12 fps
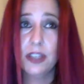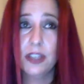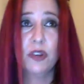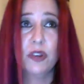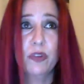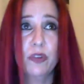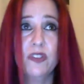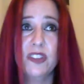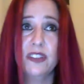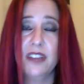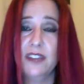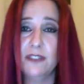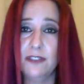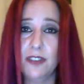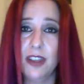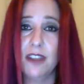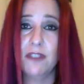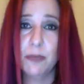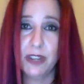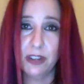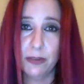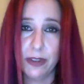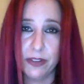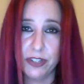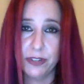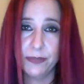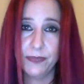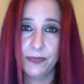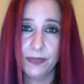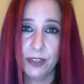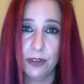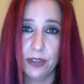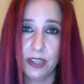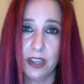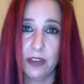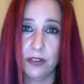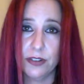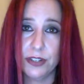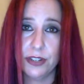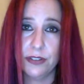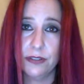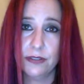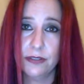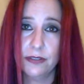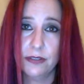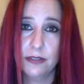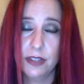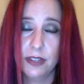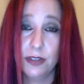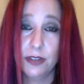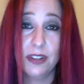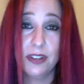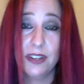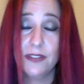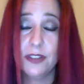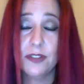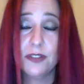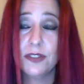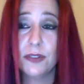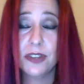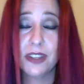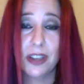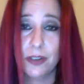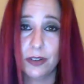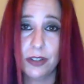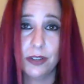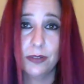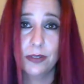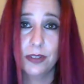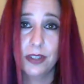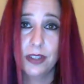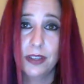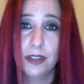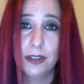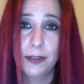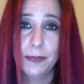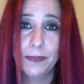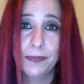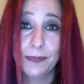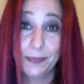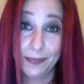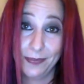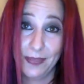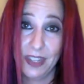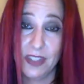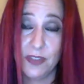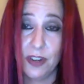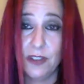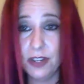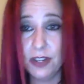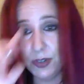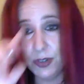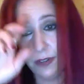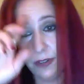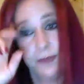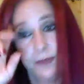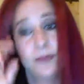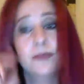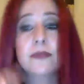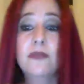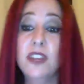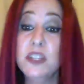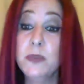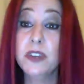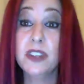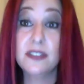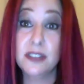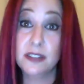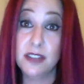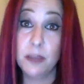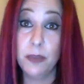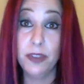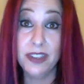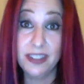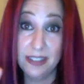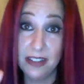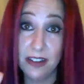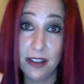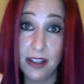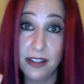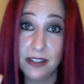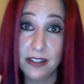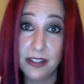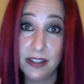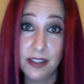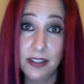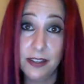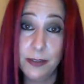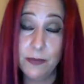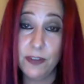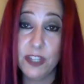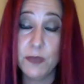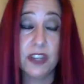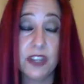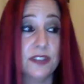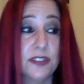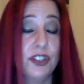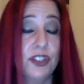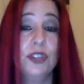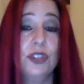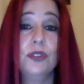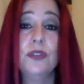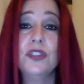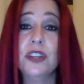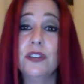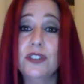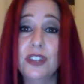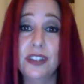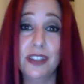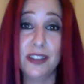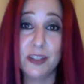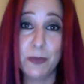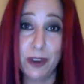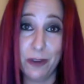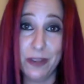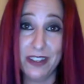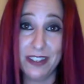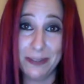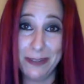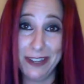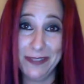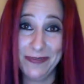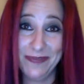You're improving the life of everybody around you who encounters you, even those who don't encounter you. It's very, very true. Facebook is an example, is it not? Facebook is this huge energetic experiment to me.